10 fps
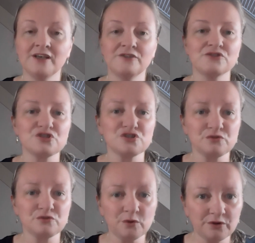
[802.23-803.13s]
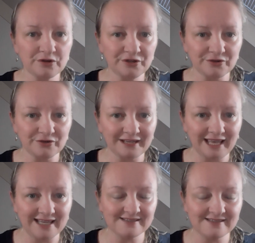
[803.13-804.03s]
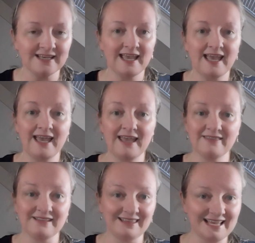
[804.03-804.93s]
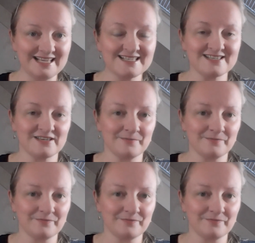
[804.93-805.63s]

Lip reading: the stronger you'll get and the less